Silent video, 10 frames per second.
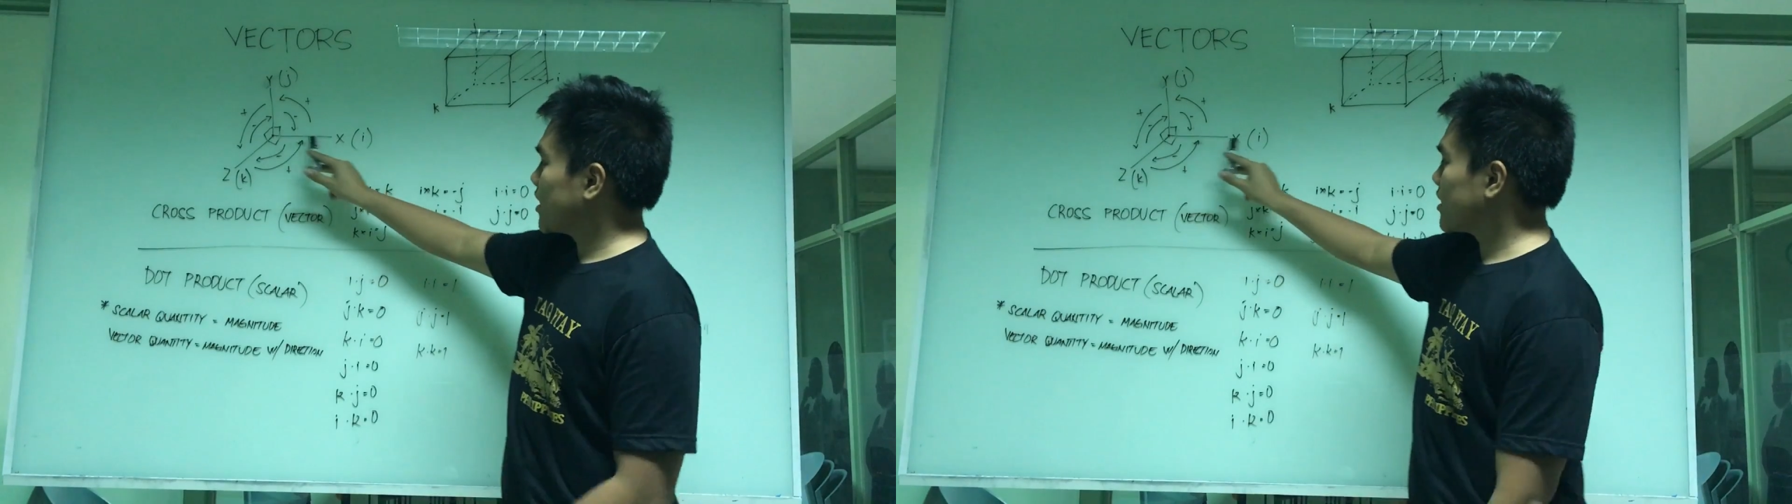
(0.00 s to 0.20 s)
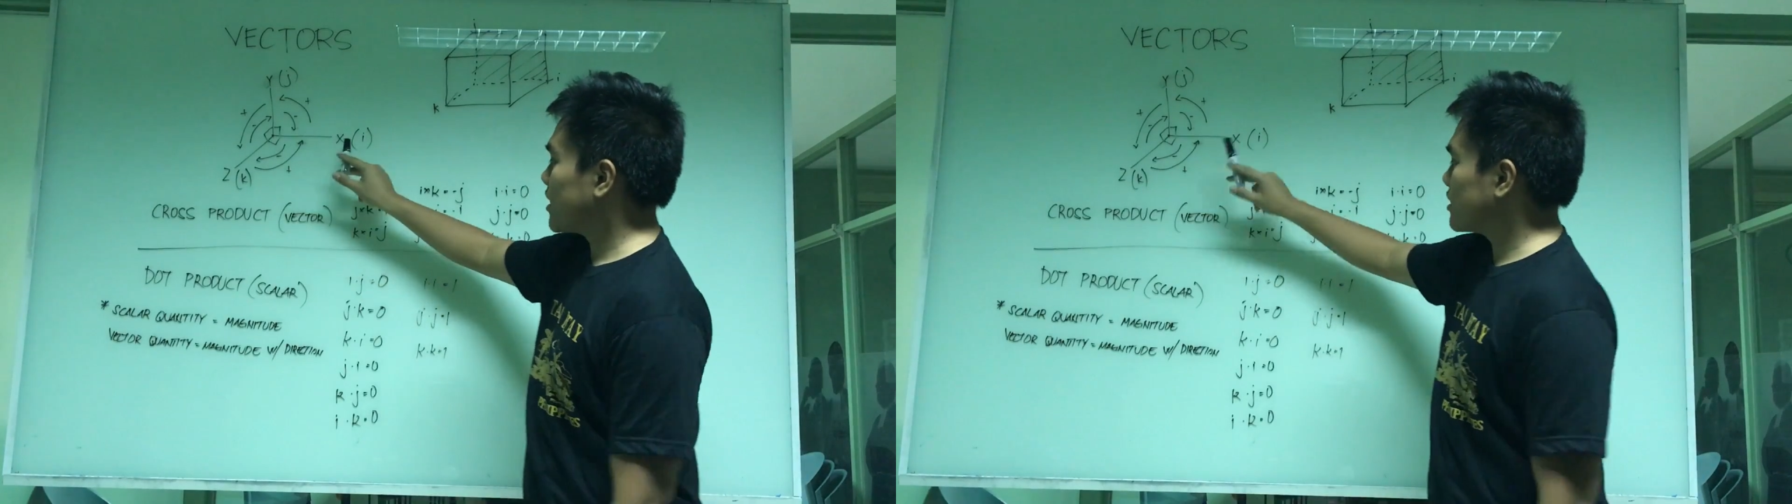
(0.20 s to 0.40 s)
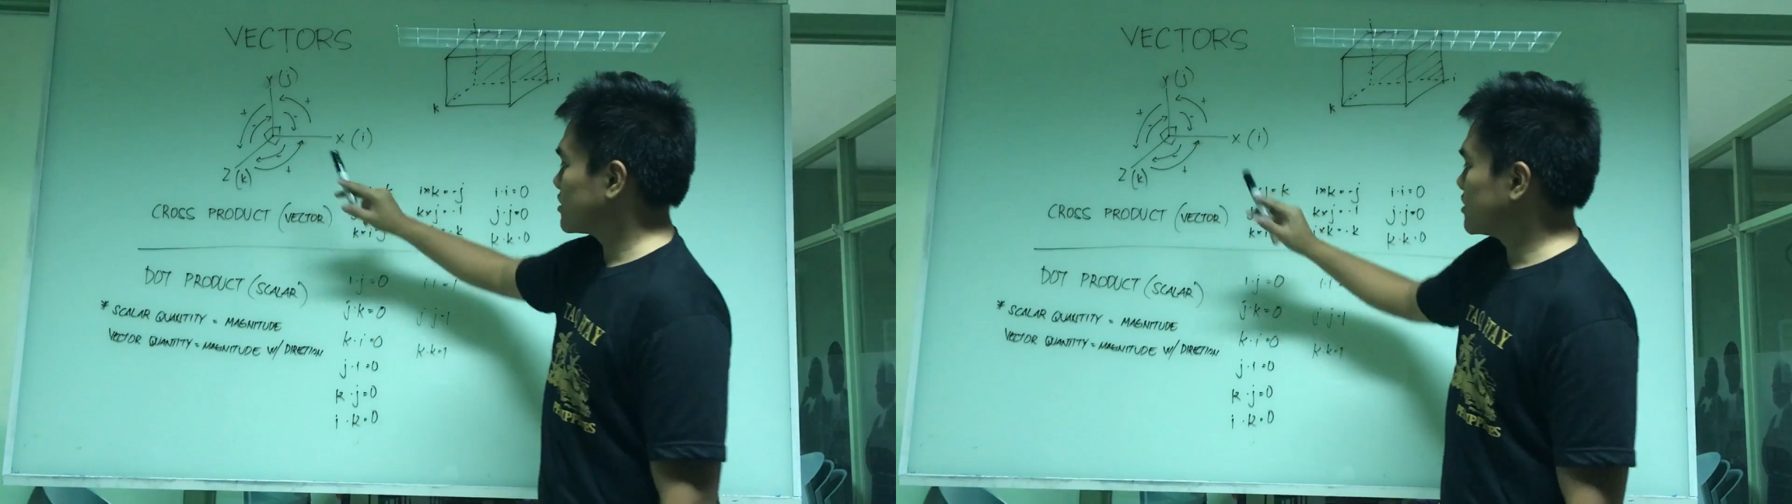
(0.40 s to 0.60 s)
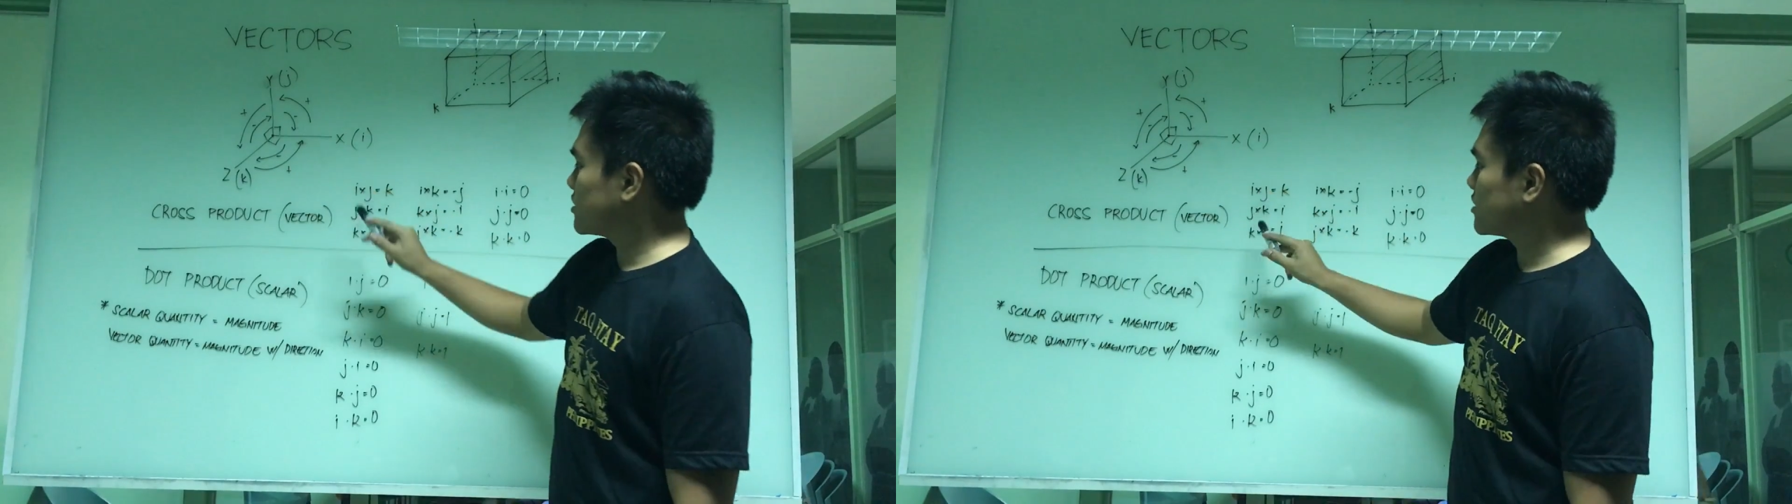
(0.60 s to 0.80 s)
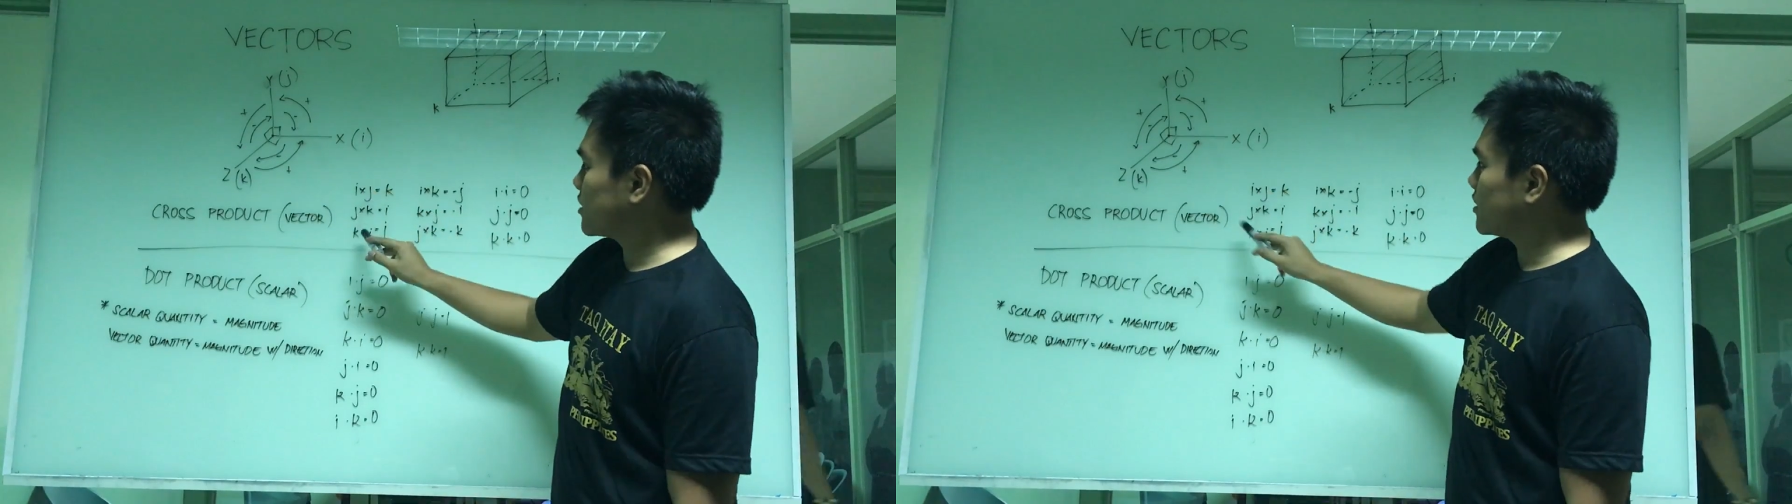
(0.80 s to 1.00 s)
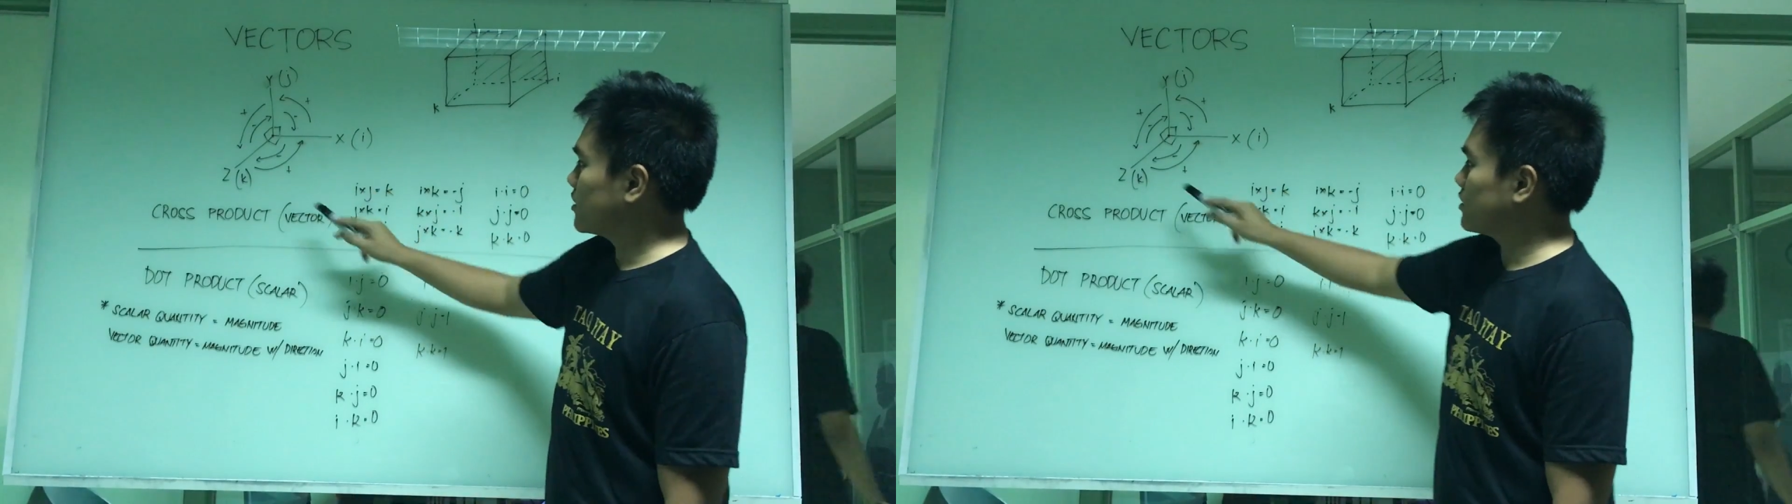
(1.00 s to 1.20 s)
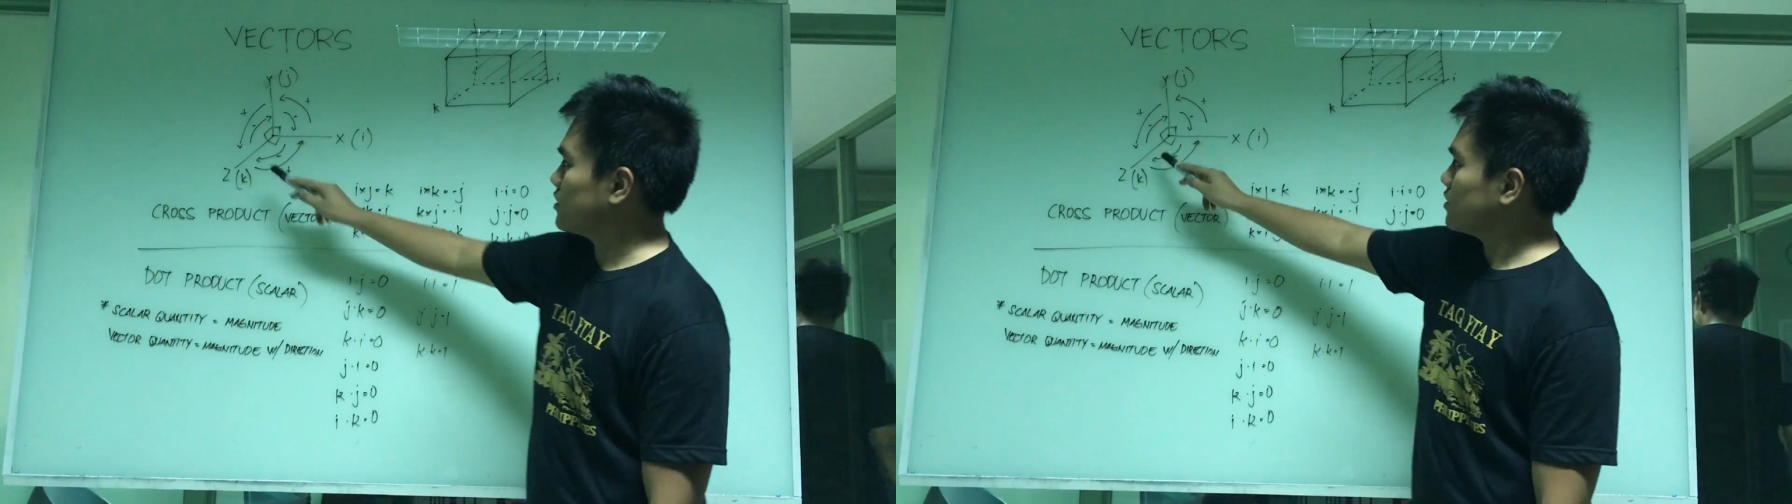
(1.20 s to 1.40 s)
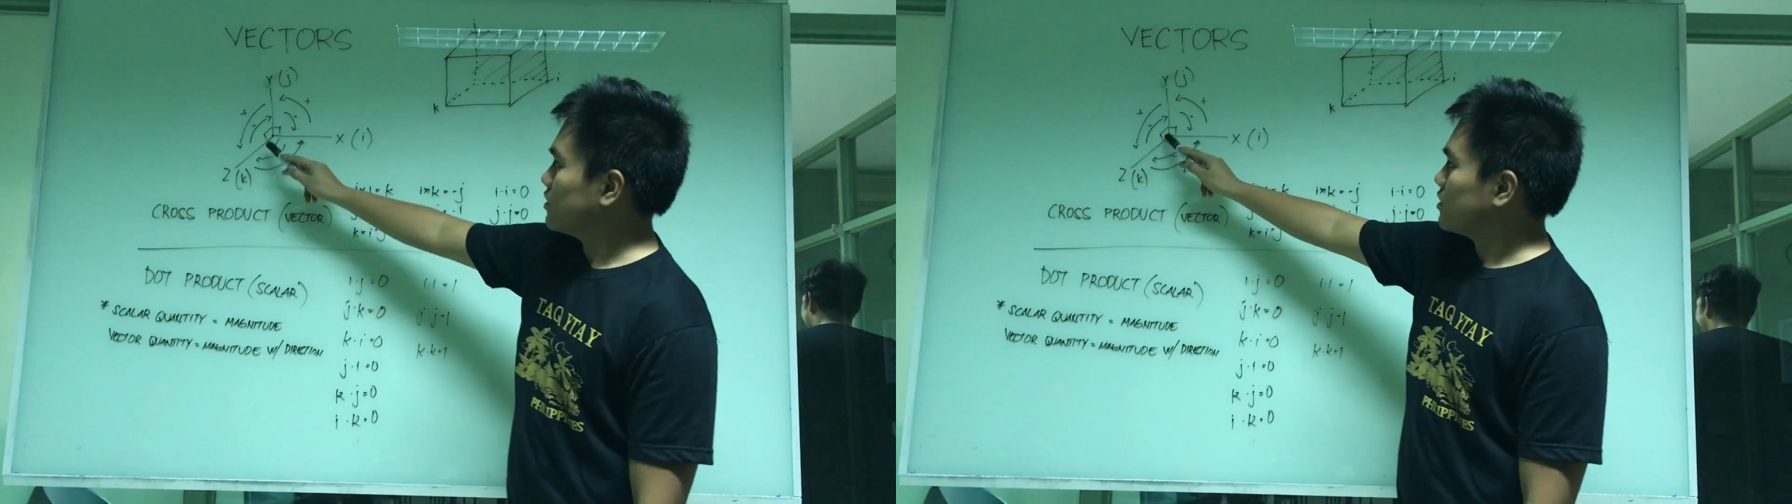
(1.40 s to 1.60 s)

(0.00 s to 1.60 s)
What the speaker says: I-axis, and